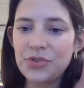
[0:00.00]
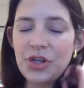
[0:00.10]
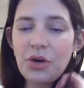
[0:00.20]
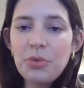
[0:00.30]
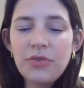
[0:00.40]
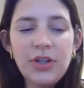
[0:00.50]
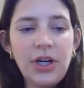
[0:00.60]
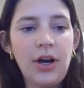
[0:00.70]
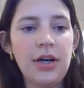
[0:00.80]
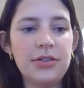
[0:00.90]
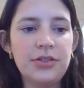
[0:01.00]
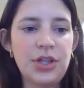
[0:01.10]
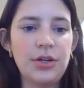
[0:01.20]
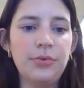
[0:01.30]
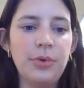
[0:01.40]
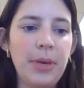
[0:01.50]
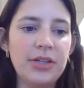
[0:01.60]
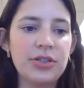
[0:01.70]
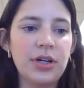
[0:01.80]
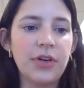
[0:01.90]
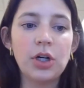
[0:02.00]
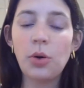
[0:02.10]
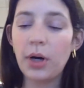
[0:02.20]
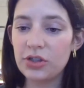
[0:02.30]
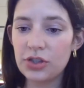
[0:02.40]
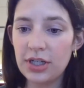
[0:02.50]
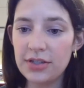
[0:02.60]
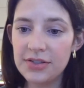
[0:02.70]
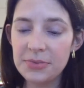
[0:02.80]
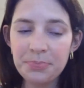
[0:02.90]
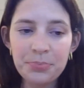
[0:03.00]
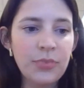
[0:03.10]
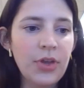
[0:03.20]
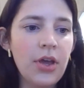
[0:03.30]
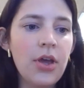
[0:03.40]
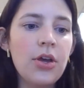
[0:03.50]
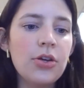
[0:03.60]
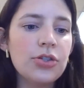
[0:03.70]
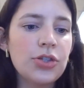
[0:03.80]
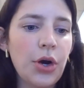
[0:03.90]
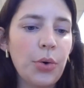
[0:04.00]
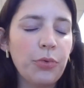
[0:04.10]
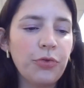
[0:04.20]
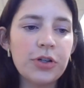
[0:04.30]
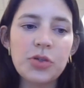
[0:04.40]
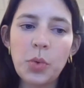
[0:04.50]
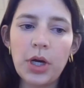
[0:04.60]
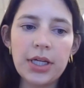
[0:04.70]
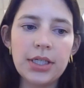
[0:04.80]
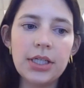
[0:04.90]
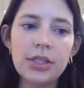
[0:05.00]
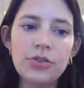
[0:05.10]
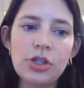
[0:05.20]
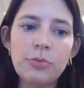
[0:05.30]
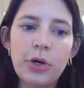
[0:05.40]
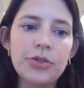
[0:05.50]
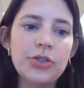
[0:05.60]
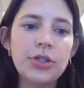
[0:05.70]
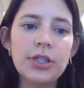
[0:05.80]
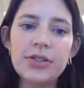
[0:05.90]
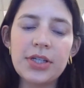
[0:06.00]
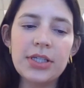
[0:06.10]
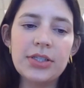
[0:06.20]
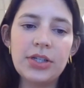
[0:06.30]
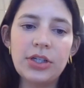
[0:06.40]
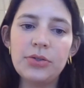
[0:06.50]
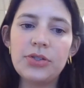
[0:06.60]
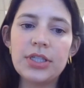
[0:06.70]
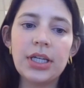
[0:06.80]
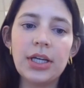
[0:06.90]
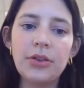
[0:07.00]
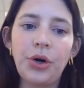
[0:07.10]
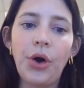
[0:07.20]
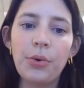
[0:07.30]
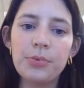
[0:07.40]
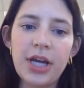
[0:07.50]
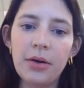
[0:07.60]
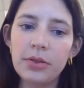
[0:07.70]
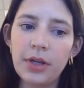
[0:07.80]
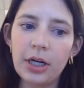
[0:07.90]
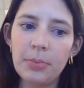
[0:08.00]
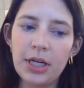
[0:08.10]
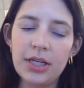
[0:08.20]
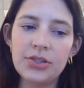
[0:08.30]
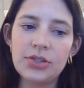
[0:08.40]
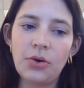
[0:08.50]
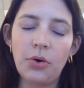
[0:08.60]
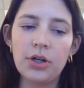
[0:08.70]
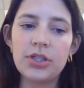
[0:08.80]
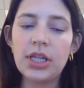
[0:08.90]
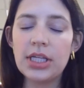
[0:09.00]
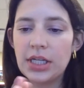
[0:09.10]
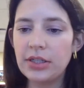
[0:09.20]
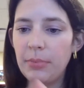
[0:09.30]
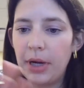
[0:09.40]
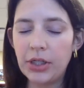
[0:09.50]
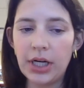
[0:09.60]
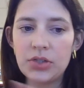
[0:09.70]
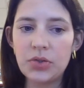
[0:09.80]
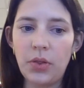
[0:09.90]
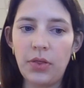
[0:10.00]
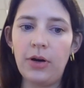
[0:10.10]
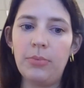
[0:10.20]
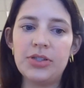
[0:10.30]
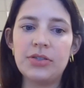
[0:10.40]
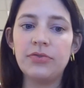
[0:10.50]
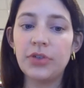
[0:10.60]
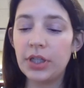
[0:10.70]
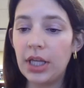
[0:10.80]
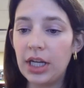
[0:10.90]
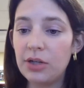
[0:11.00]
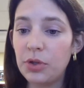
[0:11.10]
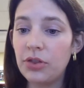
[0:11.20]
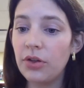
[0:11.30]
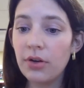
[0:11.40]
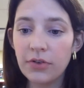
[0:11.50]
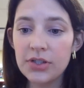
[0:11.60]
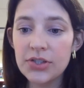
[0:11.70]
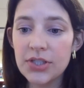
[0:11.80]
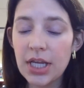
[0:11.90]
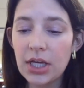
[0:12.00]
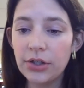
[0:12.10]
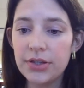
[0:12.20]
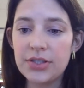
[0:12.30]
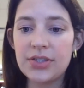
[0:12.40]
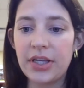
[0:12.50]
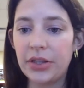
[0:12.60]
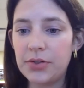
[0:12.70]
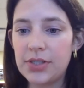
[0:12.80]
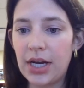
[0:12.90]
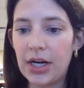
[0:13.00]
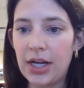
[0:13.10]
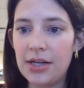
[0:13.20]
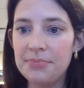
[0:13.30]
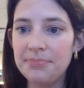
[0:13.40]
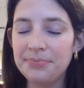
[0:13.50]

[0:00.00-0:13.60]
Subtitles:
So moving on to the remainder of our questions. So first one, do most students continue seeing their hometown therapist, or do they tend to migrate to a therapist affiliated with the university or in the St. Louis area?